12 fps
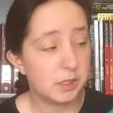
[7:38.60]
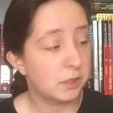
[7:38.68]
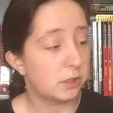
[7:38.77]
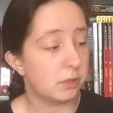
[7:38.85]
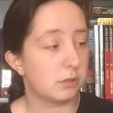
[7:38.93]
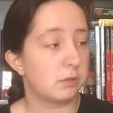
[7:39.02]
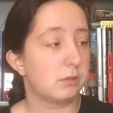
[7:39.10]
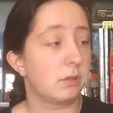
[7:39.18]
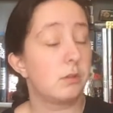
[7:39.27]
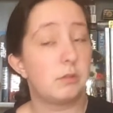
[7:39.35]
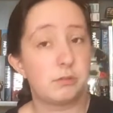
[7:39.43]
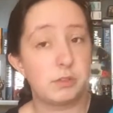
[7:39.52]
so
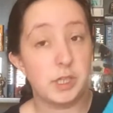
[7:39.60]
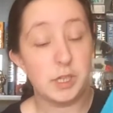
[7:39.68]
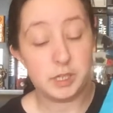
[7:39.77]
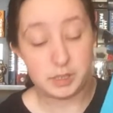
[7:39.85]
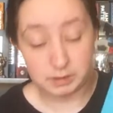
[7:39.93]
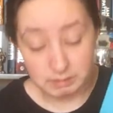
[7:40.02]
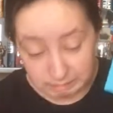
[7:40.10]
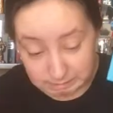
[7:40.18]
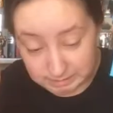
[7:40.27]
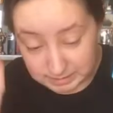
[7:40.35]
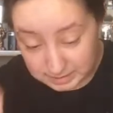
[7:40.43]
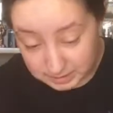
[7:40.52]
hopefully,
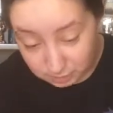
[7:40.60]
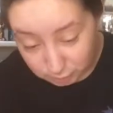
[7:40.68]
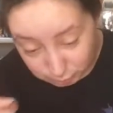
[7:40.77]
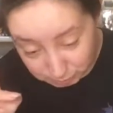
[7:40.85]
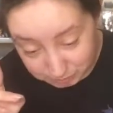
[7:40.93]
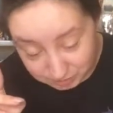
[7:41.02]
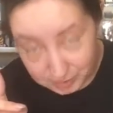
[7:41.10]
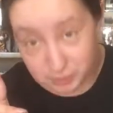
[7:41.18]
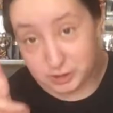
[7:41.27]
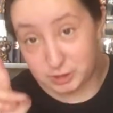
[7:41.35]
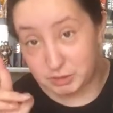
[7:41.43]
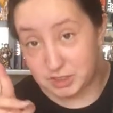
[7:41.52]
cross my
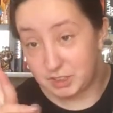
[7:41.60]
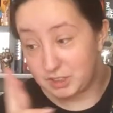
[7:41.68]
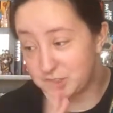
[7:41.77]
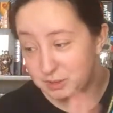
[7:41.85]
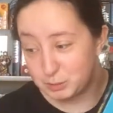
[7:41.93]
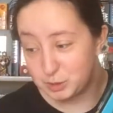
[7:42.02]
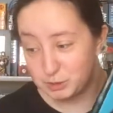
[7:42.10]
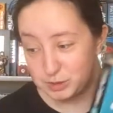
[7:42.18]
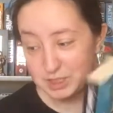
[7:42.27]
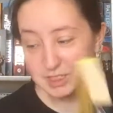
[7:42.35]
fingers, I'm still in the mood.